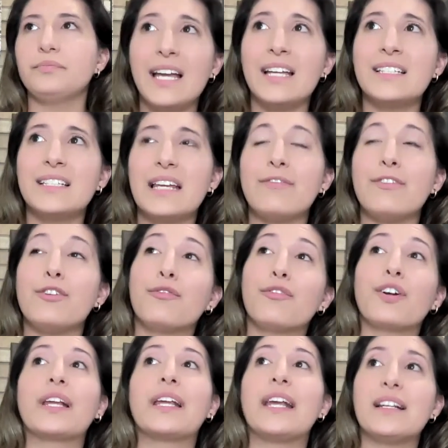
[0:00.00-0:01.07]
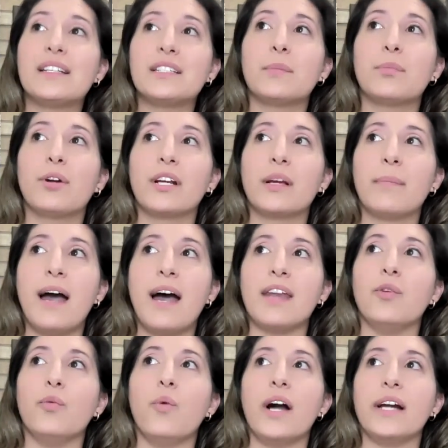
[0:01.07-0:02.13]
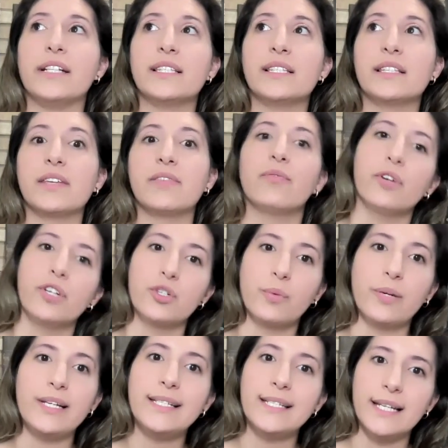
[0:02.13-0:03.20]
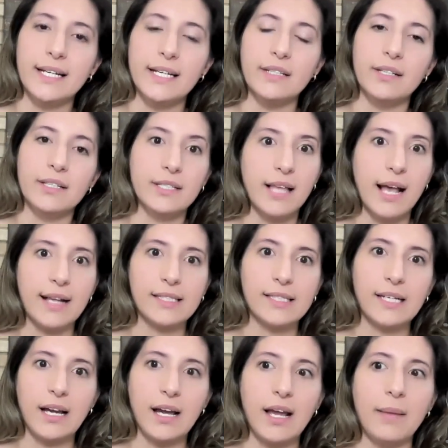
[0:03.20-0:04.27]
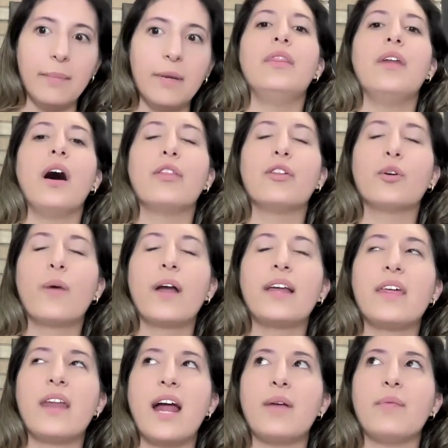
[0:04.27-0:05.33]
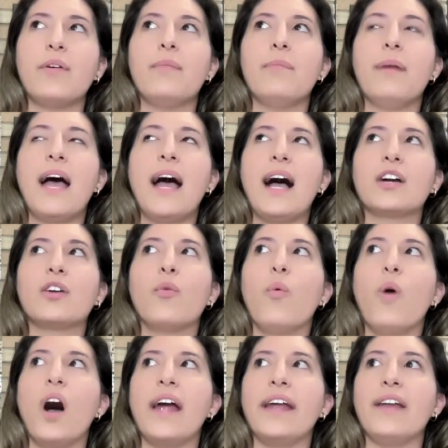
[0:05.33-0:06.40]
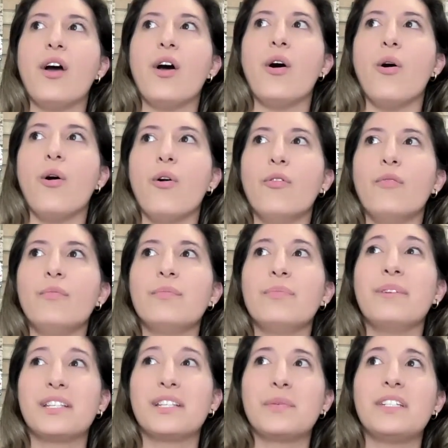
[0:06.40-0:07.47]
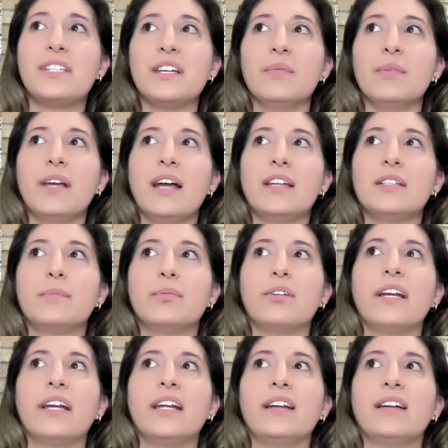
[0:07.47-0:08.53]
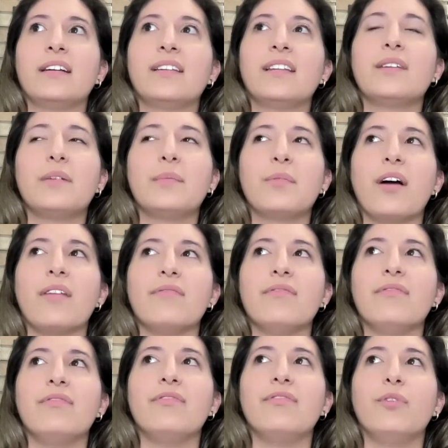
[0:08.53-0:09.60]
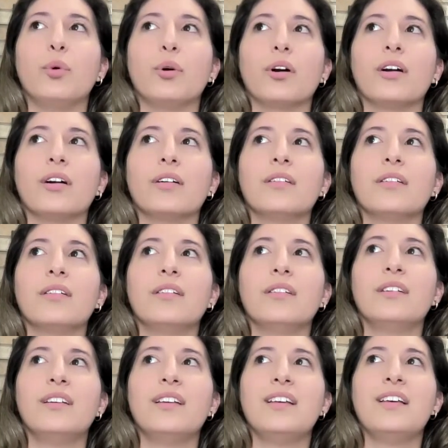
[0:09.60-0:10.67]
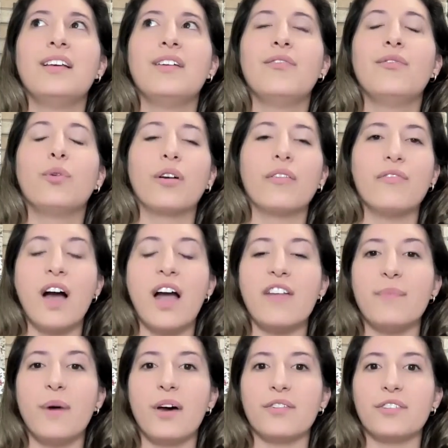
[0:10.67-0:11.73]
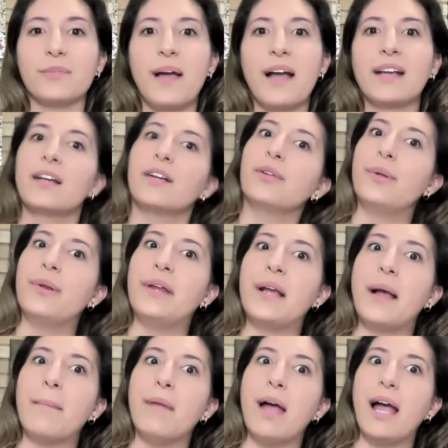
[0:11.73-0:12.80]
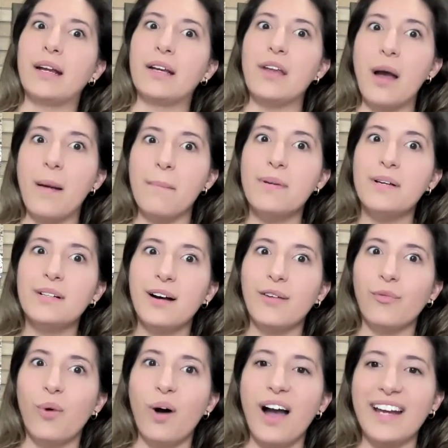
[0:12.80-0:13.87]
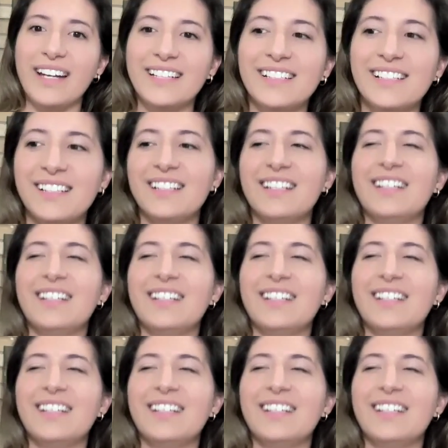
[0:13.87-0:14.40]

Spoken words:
And if you forget to bring a padded wine sleeve, which we did this last time, the other way that I would pack wine home, because we had to bring, I think we brought 4 or 5 bottles back, including a magnum of wine.